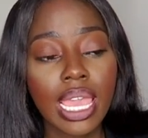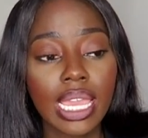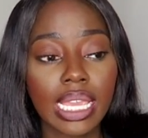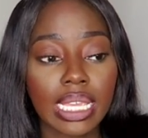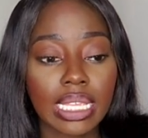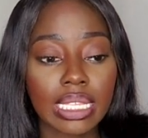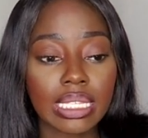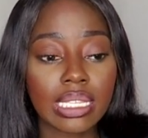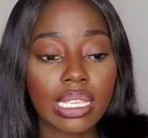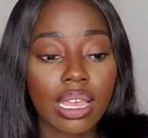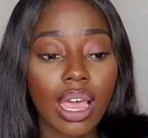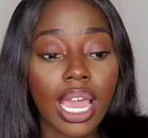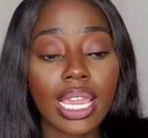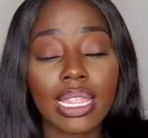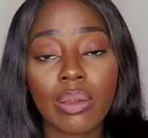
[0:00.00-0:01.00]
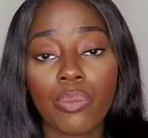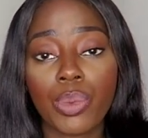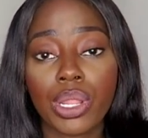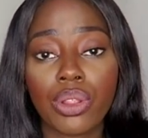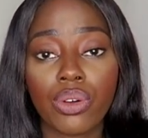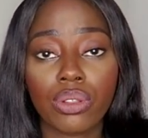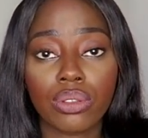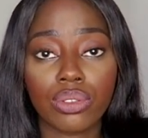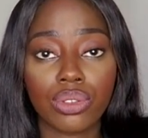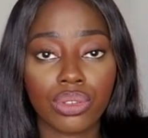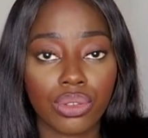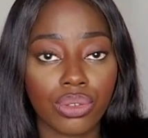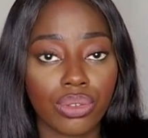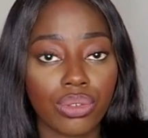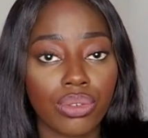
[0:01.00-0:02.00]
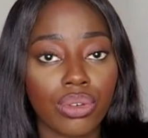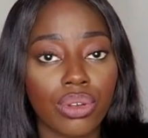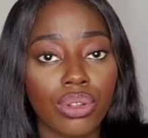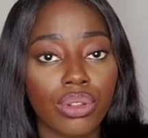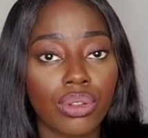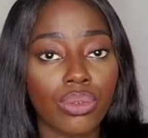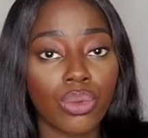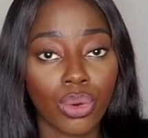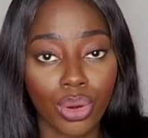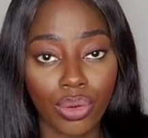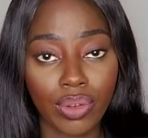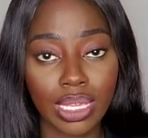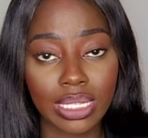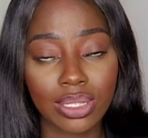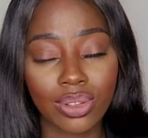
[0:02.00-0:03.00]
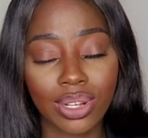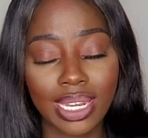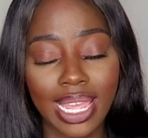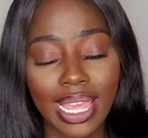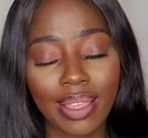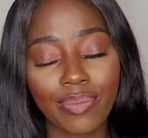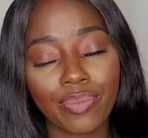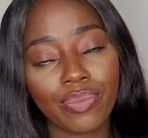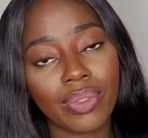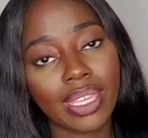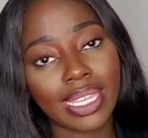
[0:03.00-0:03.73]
is I then went on to lawcareers.net.